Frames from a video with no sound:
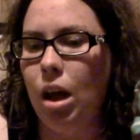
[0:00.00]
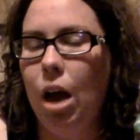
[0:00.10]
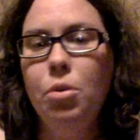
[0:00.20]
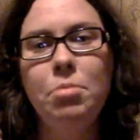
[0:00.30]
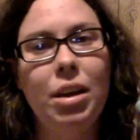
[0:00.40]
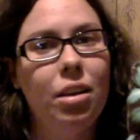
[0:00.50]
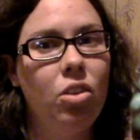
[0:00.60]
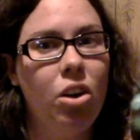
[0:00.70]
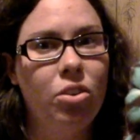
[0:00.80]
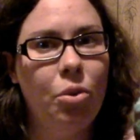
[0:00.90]
would make a
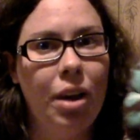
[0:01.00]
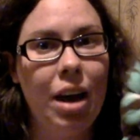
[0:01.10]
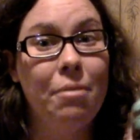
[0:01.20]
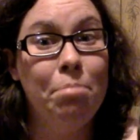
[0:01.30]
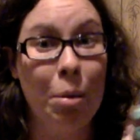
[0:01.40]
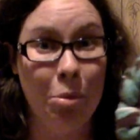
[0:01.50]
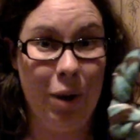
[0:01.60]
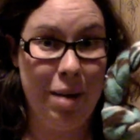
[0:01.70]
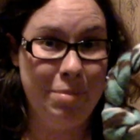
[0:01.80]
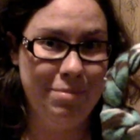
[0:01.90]
dog toy out of bubble
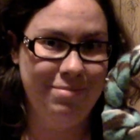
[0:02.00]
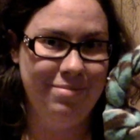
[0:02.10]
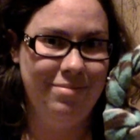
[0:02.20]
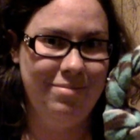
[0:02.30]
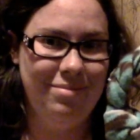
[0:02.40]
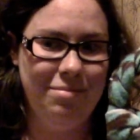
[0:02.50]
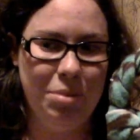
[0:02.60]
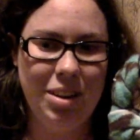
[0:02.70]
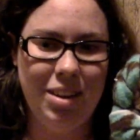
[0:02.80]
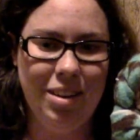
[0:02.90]
wrap
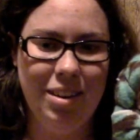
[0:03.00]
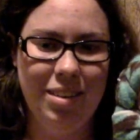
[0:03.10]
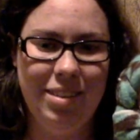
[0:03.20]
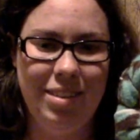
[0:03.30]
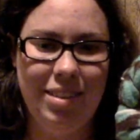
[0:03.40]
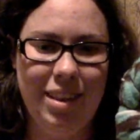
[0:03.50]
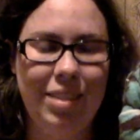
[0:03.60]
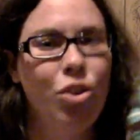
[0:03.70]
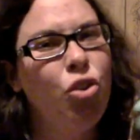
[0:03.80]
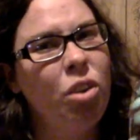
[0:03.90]
because
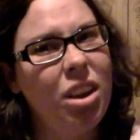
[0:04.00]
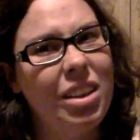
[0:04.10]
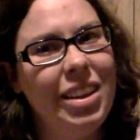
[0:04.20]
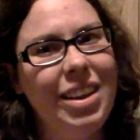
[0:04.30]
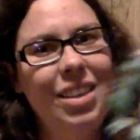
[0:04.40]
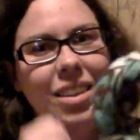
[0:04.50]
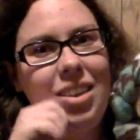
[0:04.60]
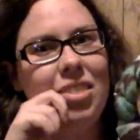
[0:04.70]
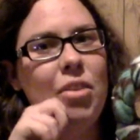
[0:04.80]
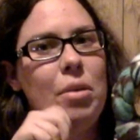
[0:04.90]
it's crinkly,
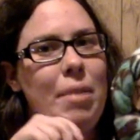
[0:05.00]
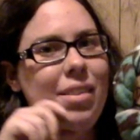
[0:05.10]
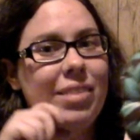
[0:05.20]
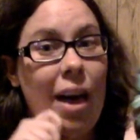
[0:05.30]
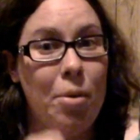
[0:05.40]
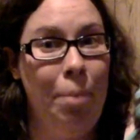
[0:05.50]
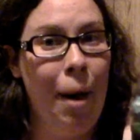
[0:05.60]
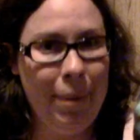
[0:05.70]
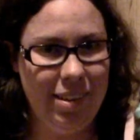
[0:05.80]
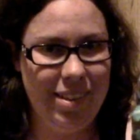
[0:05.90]
though it makes loud
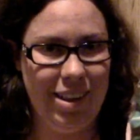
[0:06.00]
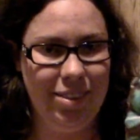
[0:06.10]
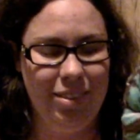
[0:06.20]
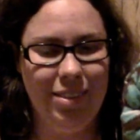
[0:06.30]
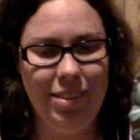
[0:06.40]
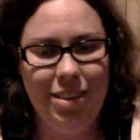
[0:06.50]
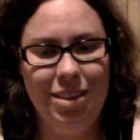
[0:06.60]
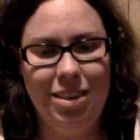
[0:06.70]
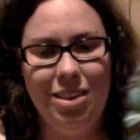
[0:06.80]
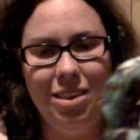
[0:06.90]
popping sounds.
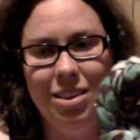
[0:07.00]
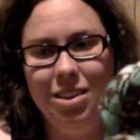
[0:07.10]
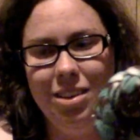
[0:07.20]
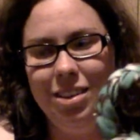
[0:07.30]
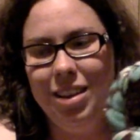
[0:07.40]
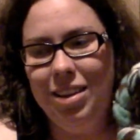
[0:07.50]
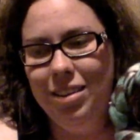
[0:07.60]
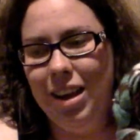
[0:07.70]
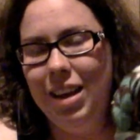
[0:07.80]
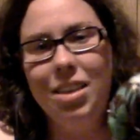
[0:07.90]

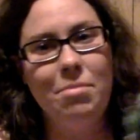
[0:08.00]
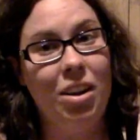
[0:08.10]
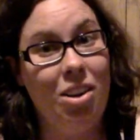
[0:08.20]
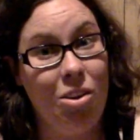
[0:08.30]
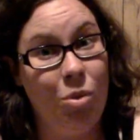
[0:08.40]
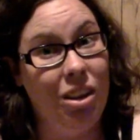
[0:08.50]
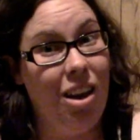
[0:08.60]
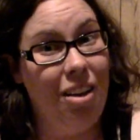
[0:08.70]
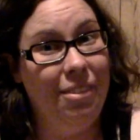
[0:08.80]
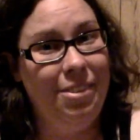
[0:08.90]
I think my dog would
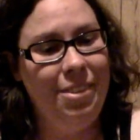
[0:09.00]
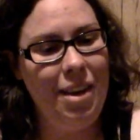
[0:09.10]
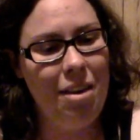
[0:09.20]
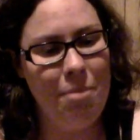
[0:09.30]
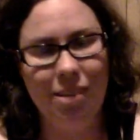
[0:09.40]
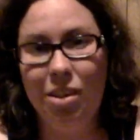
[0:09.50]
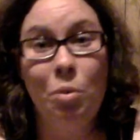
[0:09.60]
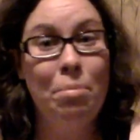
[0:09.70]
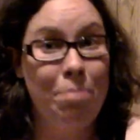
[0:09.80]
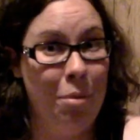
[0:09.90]
love messing
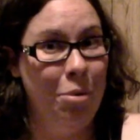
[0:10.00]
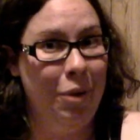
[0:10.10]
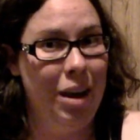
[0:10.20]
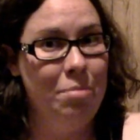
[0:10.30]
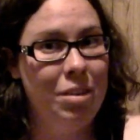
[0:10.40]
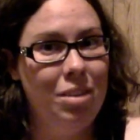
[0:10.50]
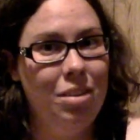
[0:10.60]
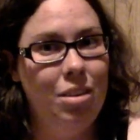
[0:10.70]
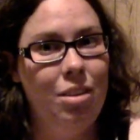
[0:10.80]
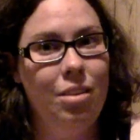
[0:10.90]
with bubble wrap.
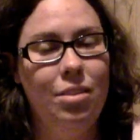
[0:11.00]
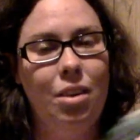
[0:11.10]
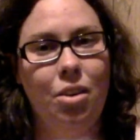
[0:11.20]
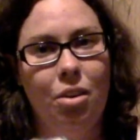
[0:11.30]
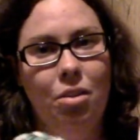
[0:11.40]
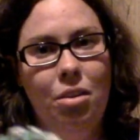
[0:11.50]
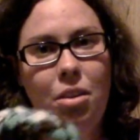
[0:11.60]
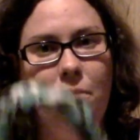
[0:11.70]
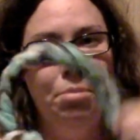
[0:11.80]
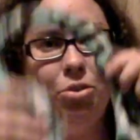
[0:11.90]
So
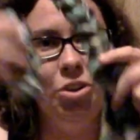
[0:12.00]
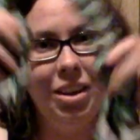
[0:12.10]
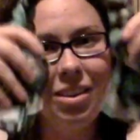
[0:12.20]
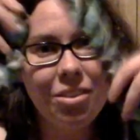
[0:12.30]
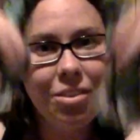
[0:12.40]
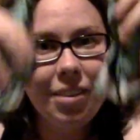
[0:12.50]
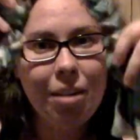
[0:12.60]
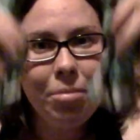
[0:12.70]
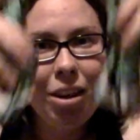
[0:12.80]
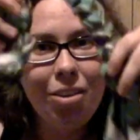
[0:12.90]
put your answers
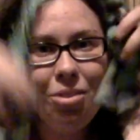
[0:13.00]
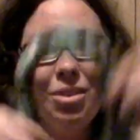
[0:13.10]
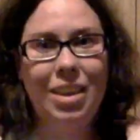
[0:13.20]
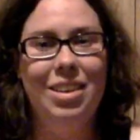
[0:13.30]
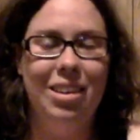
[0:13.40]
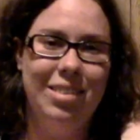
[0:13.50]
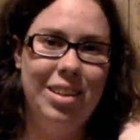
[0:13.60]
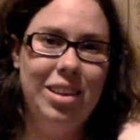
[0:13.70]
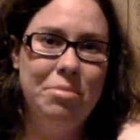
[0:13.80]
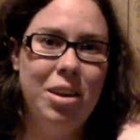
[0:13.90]
down below and I'll
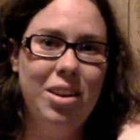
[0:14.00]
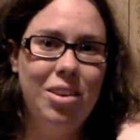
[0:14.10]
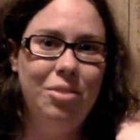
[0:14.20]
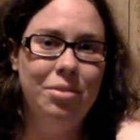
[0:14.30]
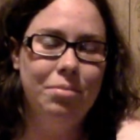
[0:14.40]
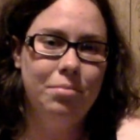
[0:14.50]
see you tomorrow.